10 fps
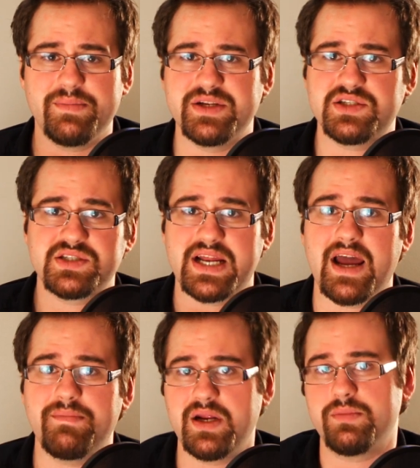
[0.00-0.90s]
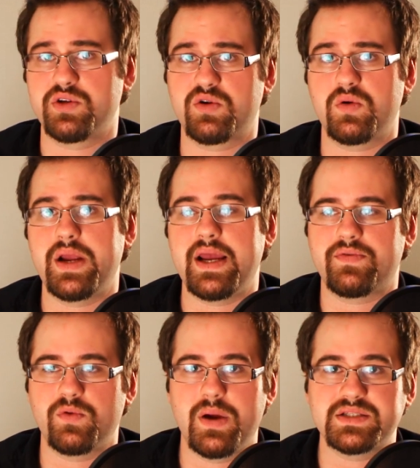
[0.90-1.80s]
images that I've been able to
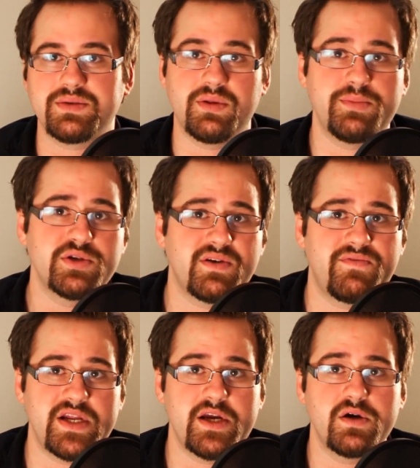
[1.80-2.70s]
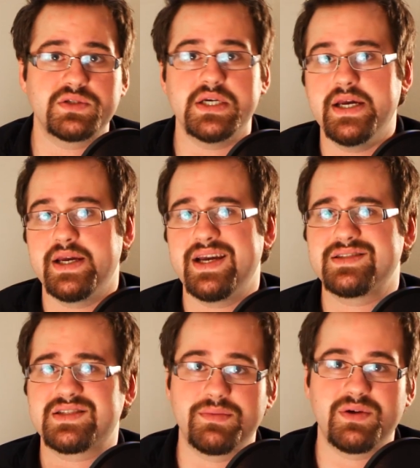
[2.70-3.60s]
create throughout some of the music videos
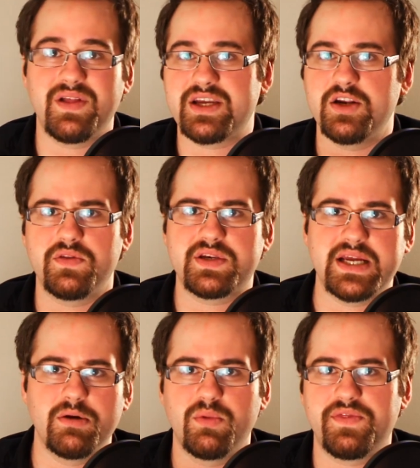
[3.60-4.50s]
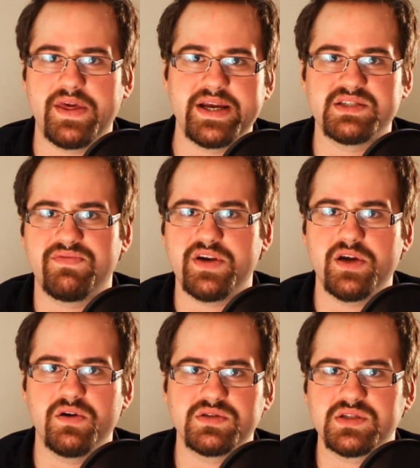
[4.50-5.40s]
and some of, like, you know, the terrible things
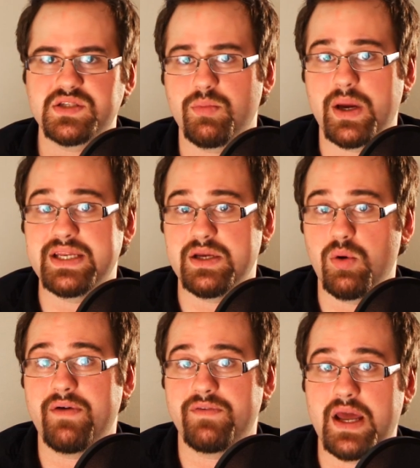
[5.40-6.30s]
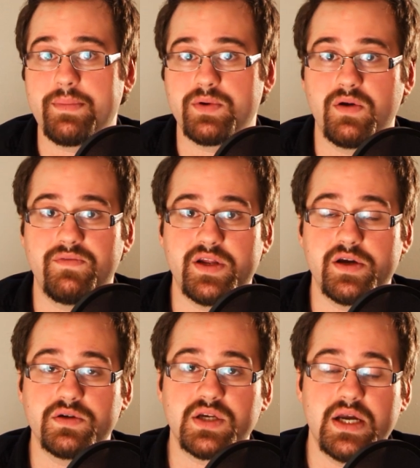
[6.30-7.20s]
videos and some of my DOF adapter
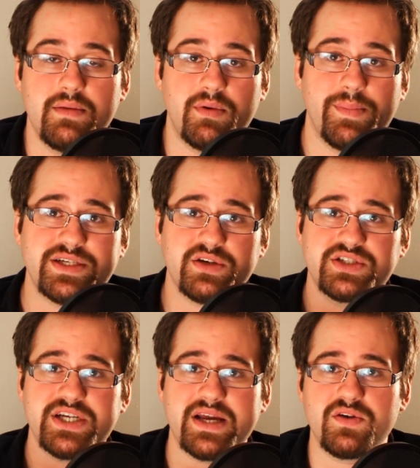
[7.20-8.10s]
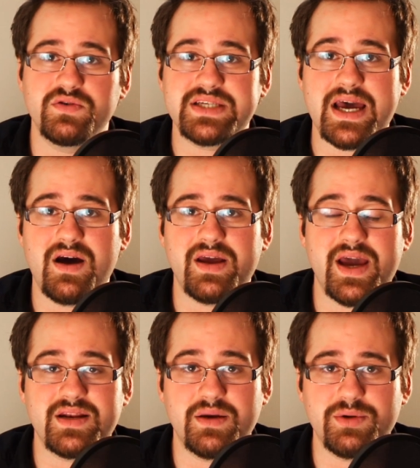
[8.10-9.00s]
videos. But make sure to check those out
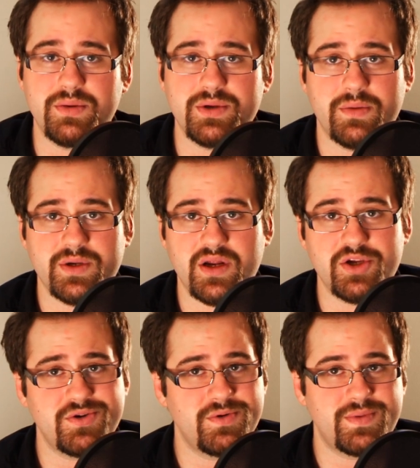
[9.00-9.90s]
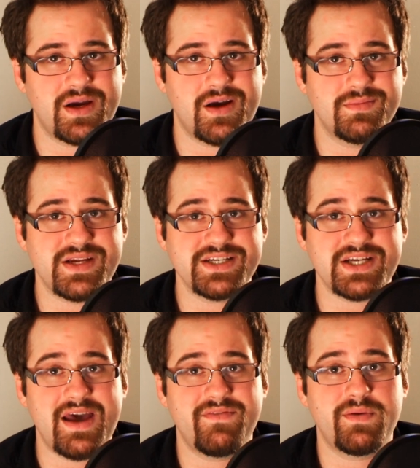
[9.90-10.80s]
at
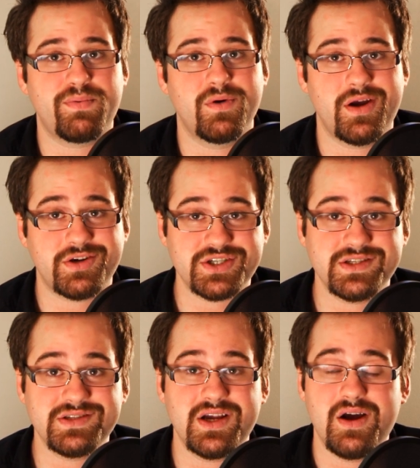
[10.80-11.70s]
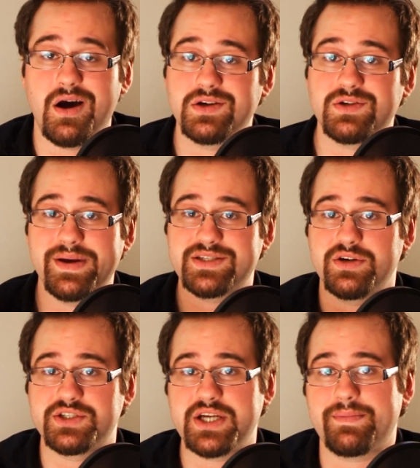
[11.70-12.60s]
www.youtube.com/avidproductions. Also, make
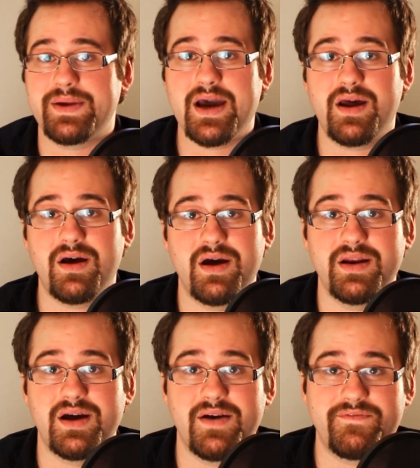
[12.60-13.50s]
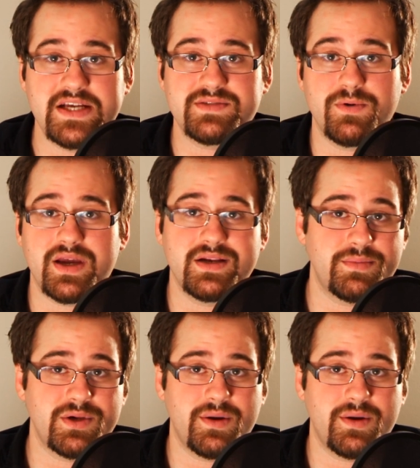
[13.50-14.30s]
sure to check me out on Facebook at